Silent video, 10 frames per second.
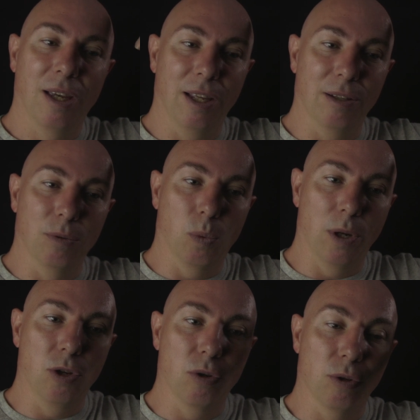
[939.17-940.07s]
and
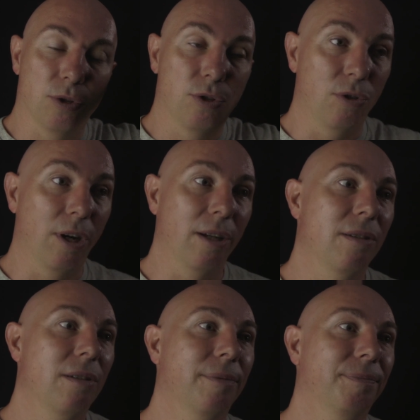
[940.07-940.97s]
when you're
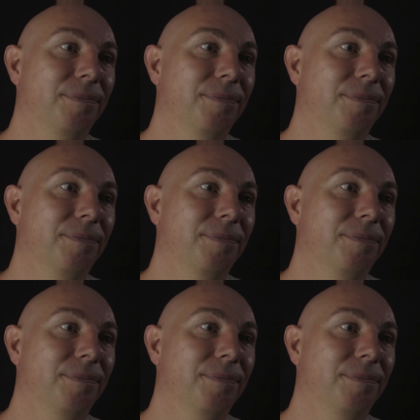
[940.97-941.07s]
stressed